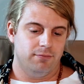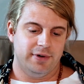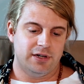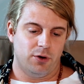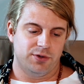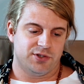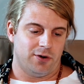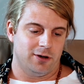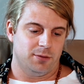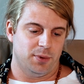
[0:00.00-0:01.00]
we know this
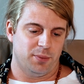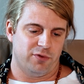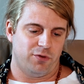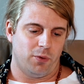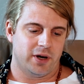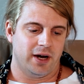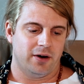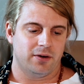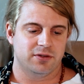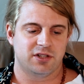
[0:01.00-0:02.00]
argument before
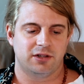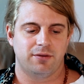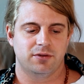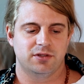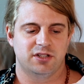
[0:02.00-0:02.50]
here. Deliver